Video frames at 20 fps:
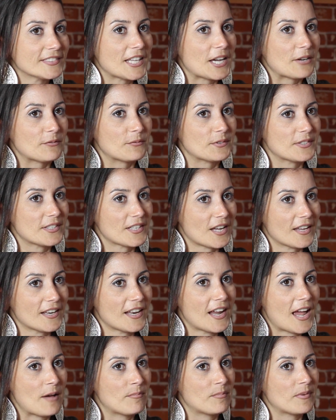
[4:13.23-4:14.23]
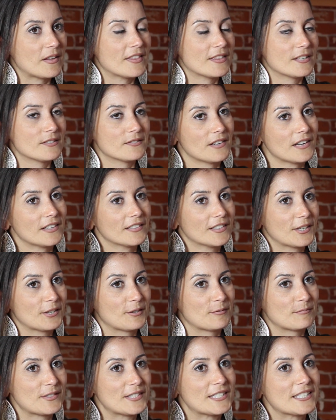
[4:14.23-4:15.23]
that would not happen. The rent
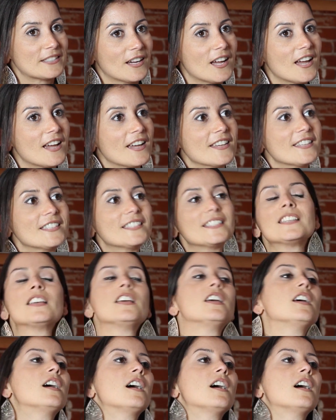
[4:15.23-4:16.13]
comes to us.